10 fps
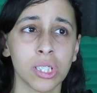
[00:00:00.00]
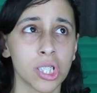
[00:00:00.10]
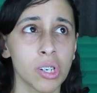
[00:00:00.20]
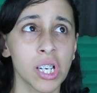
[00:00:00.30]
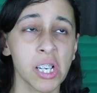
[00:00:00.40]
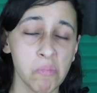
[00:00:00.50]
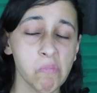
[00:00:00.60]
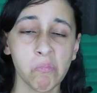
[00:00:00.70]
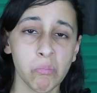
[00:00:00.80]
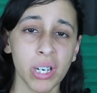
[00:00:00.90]
So a
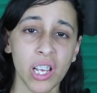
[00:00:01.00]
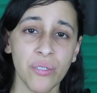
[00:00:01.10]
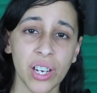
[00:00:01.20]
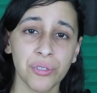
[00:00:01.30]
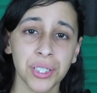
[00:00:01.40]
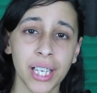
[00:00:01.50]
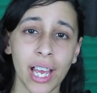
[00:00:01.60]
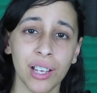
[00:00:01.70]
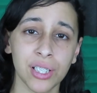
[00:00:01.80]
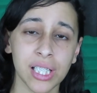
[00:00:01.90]
pretty eventful
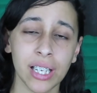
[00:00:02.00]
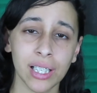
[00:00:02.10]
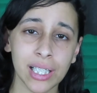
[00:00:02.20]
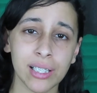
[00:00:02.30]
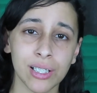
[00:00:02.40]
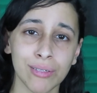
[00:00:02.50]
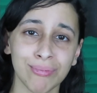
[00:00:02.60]
day, to say the least.